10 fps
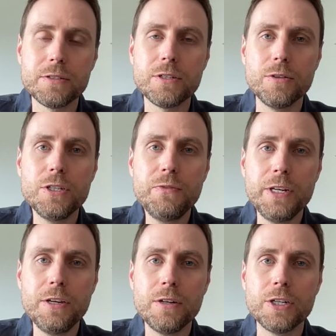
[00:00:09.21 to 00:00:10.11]
So in this
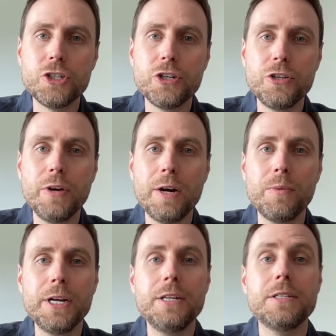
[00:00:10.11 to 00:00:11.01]
video, I'm going to show you how
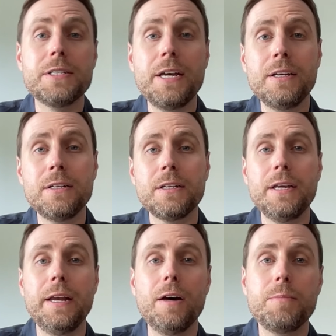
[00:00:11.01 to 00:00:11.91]
Ready to Send
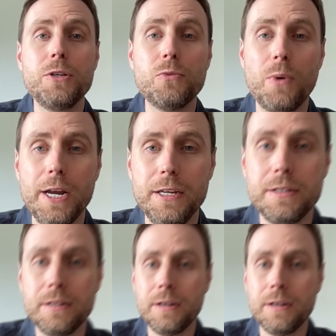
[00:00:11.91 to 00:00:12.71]
can help you write.